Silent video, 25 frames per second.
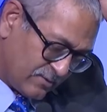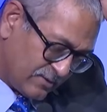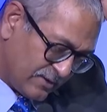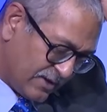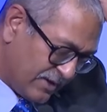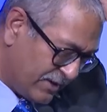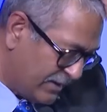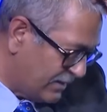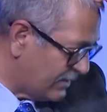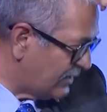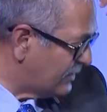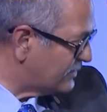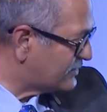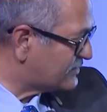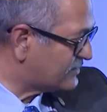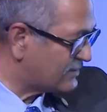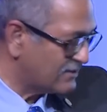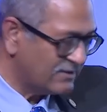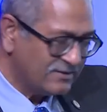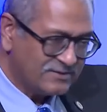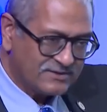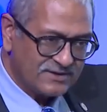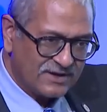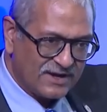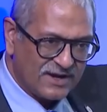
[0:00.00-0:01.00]
Hari. It's
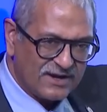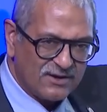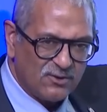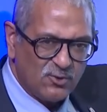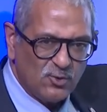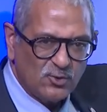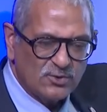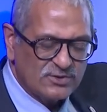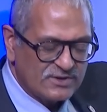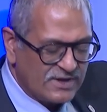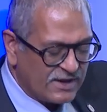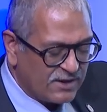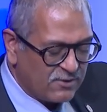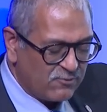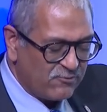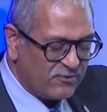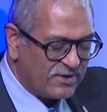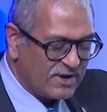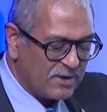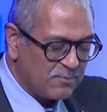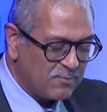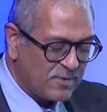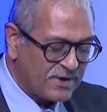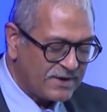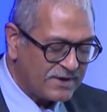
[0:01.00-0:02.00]
it's again looks like a
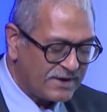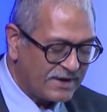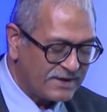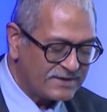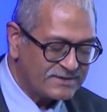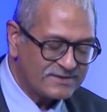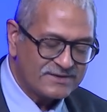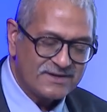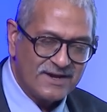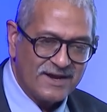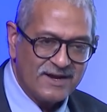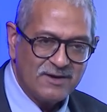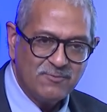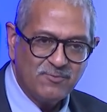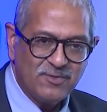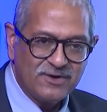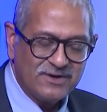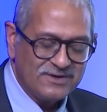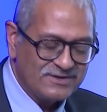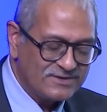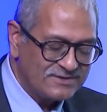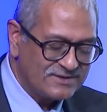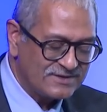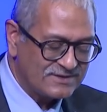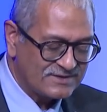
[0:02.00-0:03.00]
very mundane slide, but
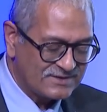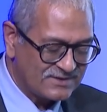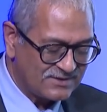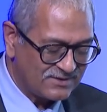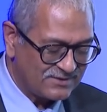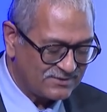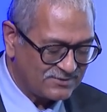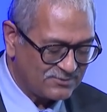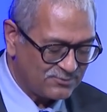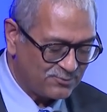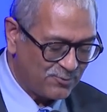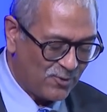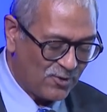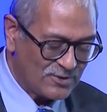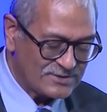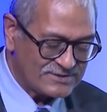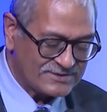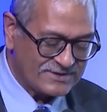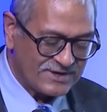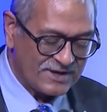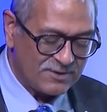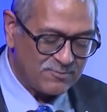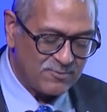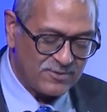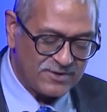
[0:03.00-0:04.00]
it's just a small
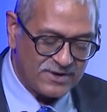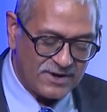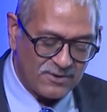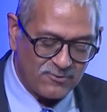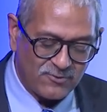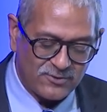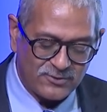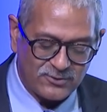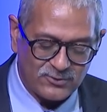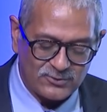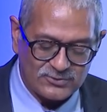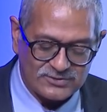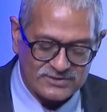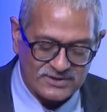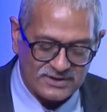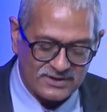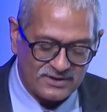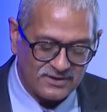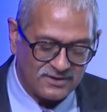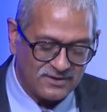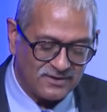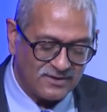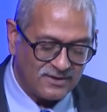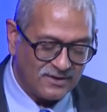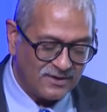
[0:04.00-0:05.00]
statement I want to say
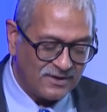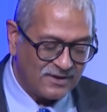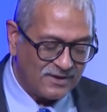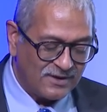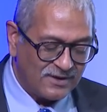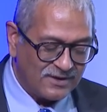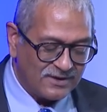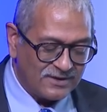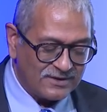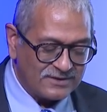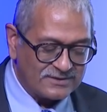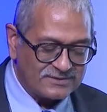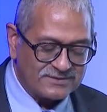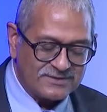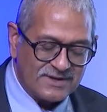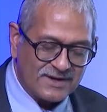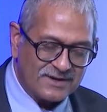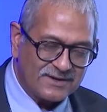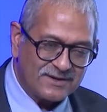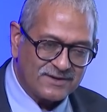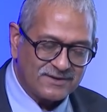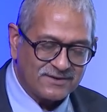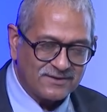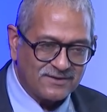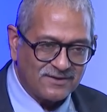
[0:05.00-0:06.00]
is
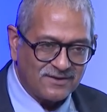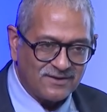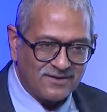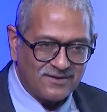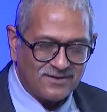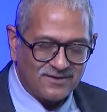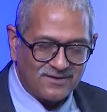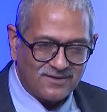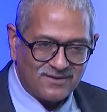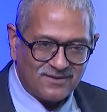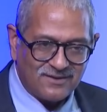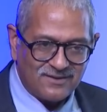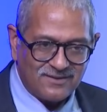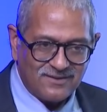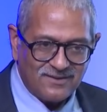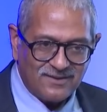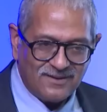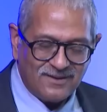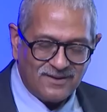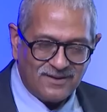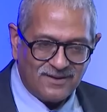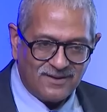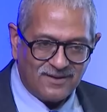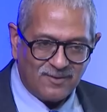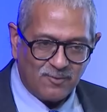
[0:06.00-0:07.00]
that
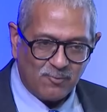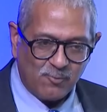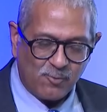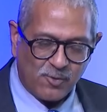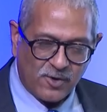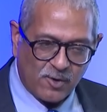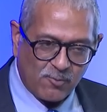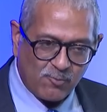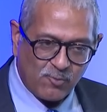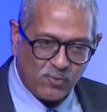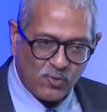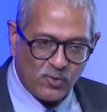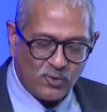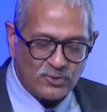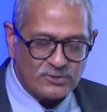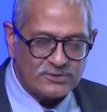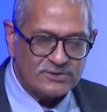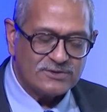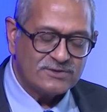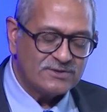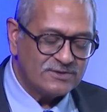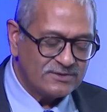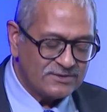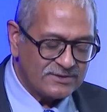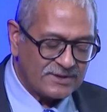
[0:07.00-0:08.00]

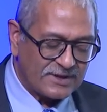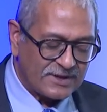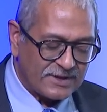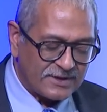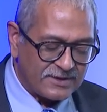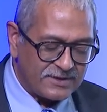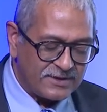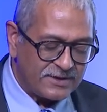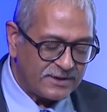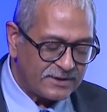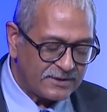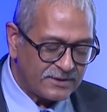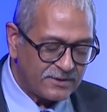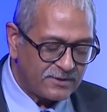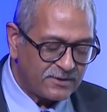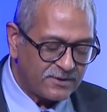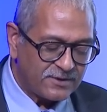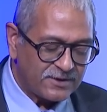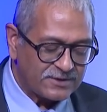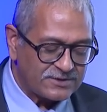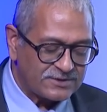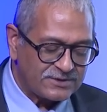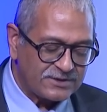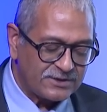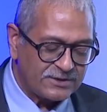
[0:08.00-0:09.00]
BrahMos, the Indian
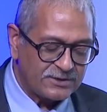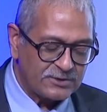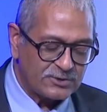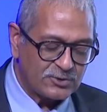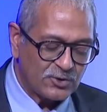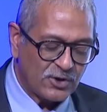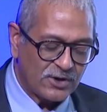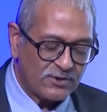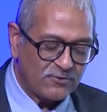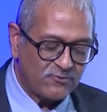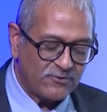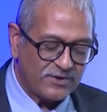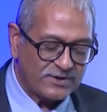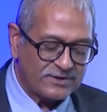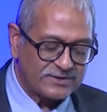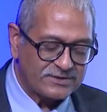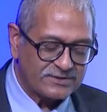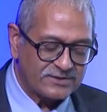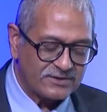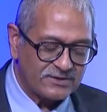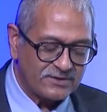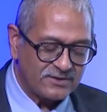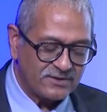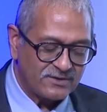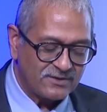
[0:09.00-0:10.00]
Russian joint
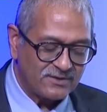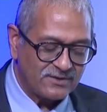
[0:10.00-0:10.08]
venture,